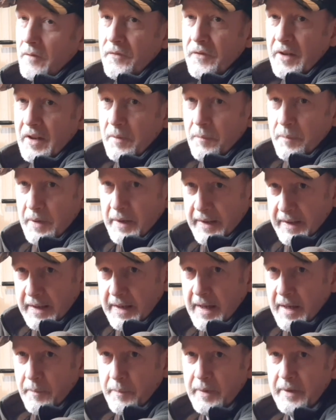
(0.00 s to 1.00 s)
off the complete
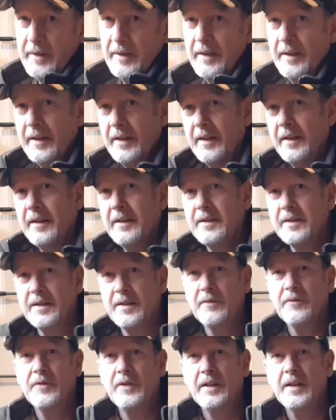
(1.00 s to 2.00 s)
cap
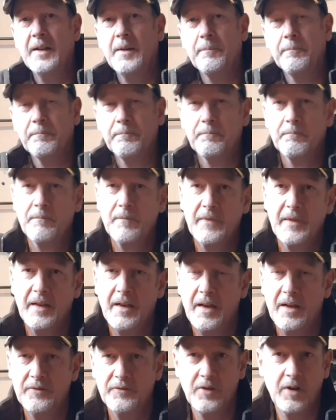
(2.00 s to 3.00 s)
to fill it up,
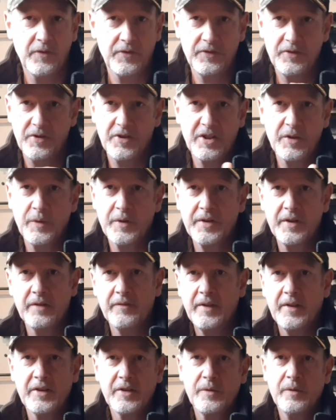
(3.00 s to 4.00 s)
rather than just twisting
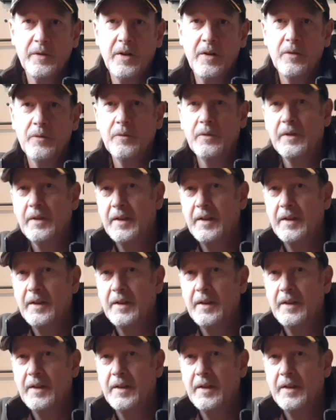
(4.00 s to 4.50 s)
it around to a hole.